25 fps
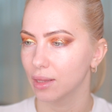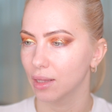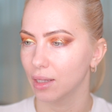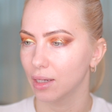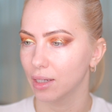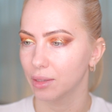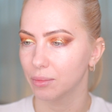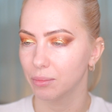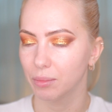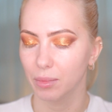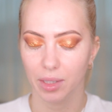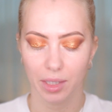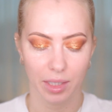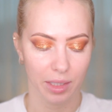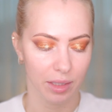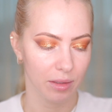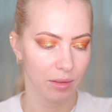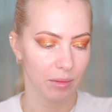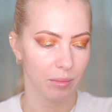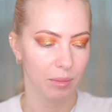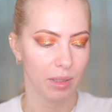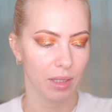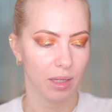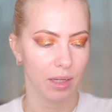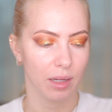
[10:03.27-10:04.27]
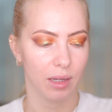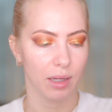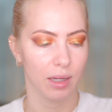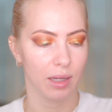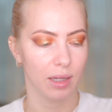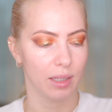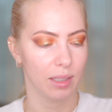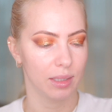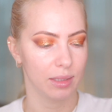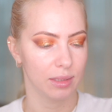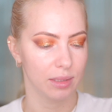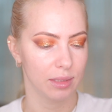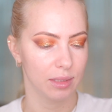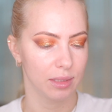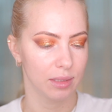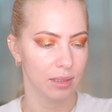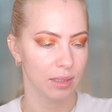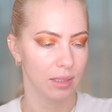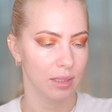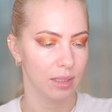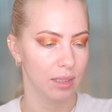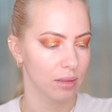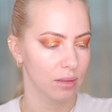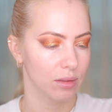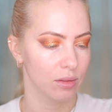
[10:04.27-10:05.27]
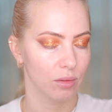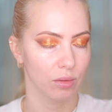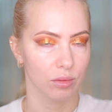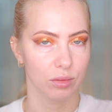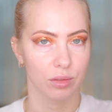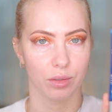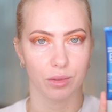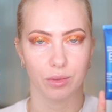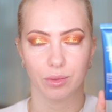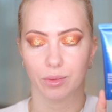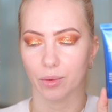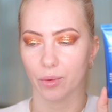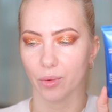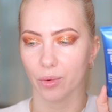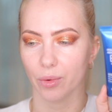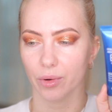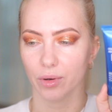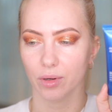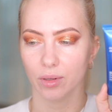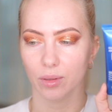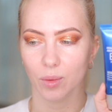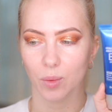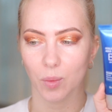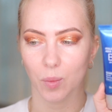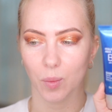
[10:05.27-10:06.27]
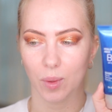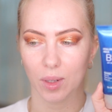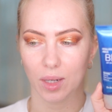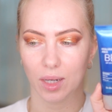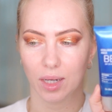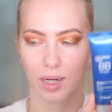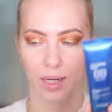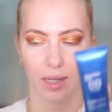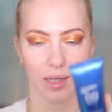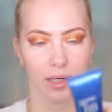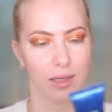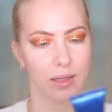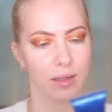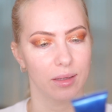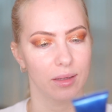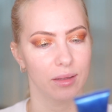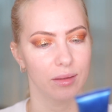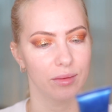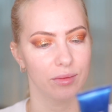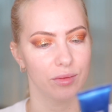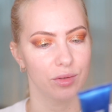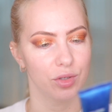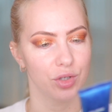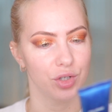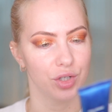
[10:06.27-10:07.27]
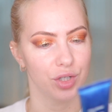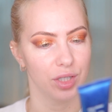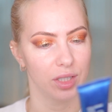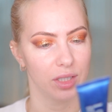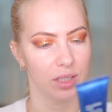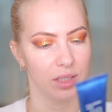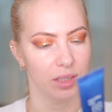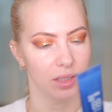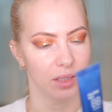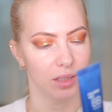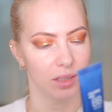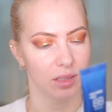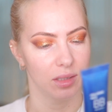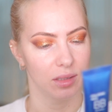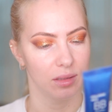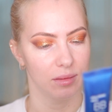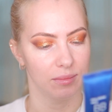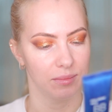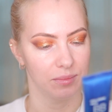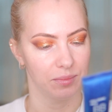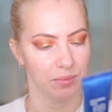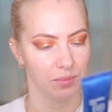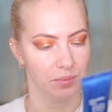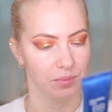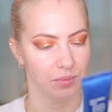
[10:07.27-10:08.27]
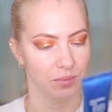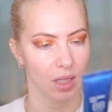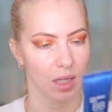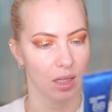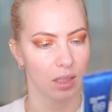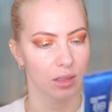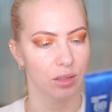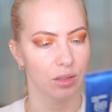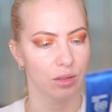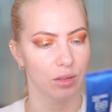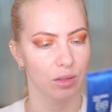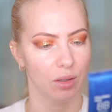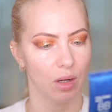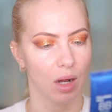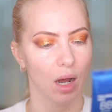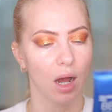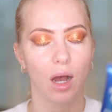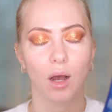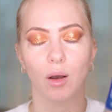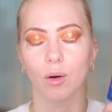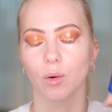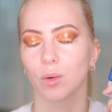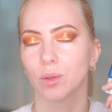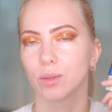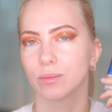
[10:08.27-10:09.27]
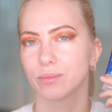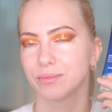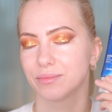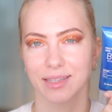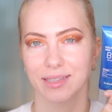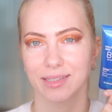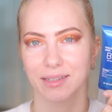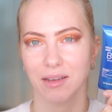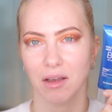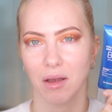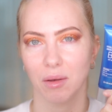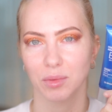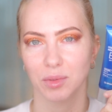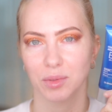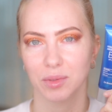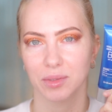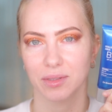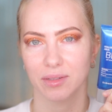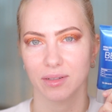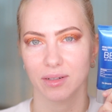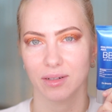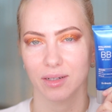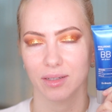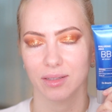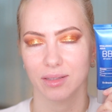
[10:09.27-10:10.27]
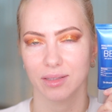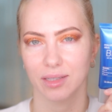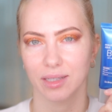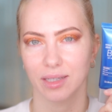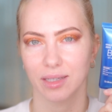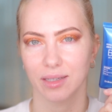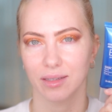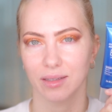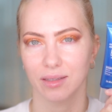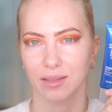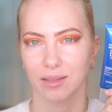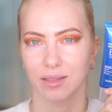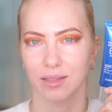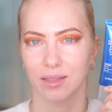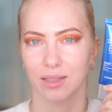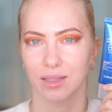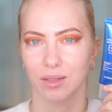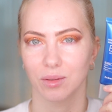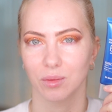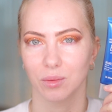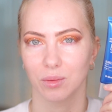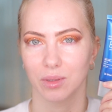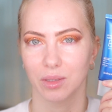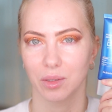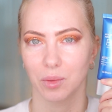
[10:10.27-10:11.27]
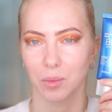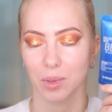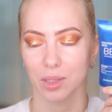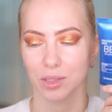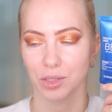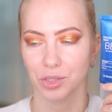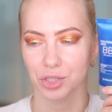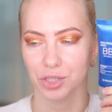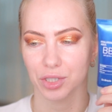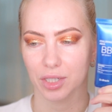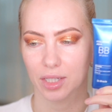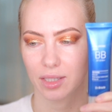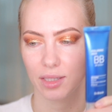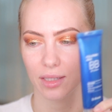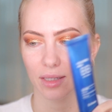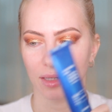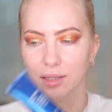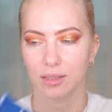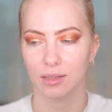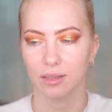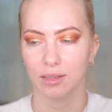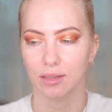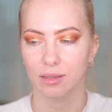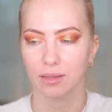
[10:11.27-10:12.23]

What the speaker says: light medium and Dr. Oracle one in the shade I don't know. Oh, this comes, I think, in only one shade, and